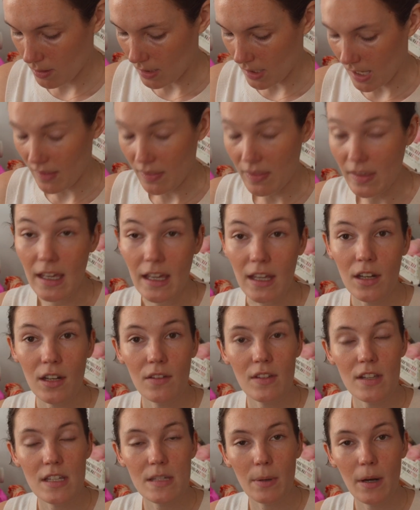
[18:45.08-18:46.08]
at the end of
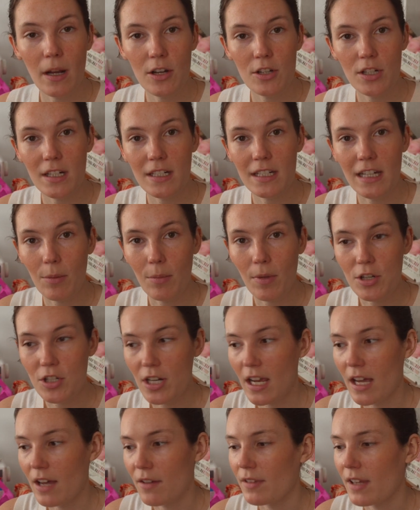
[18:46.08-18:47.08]
this project, how much I
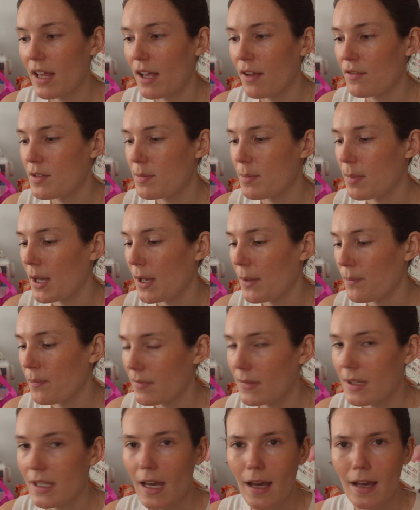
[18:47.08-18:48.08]
have left. But
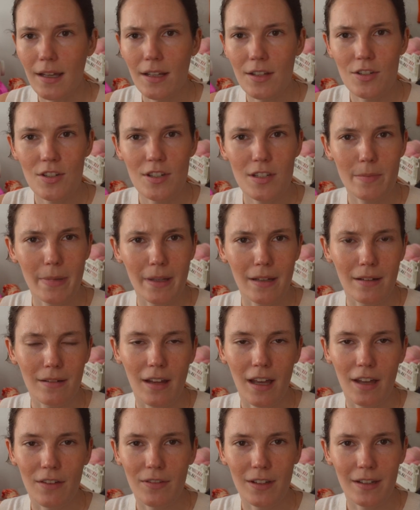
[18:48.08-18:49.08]
yeah, it's just been,
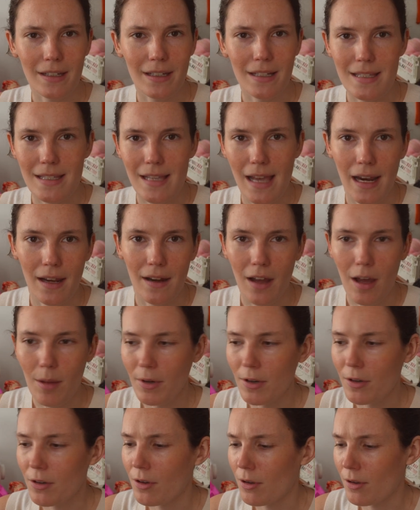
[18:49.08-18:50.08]
I feel like it's
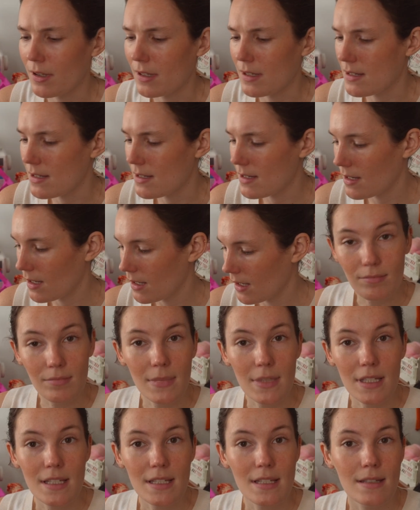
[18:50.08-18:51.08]
economical and
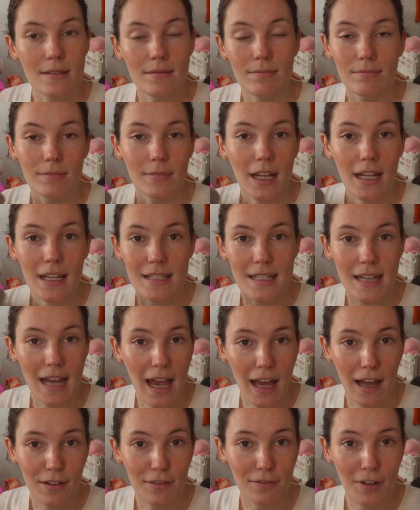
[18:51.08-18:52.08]
is nice to
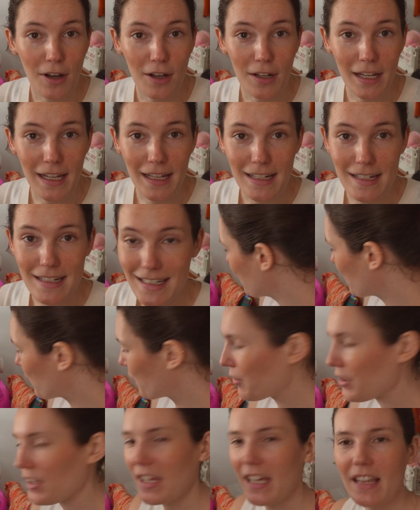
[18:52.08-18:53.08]
have on hand
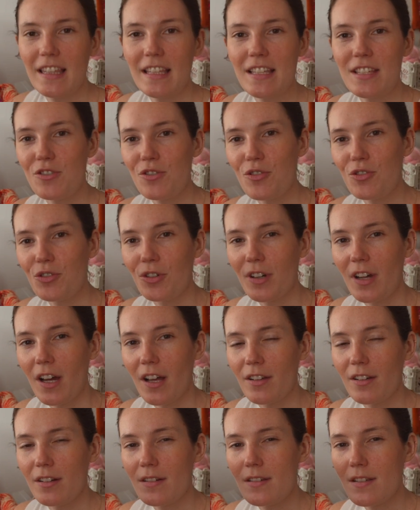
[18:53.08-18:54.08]
for like these neutral
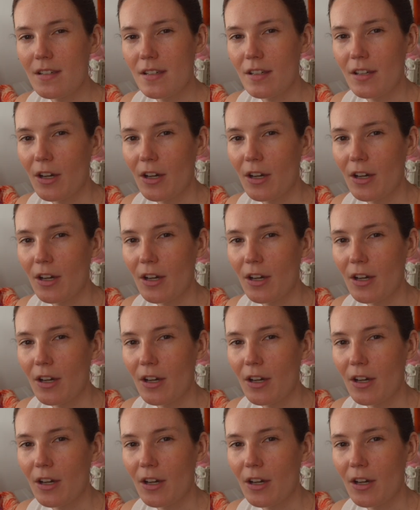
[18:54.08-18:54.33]
colors,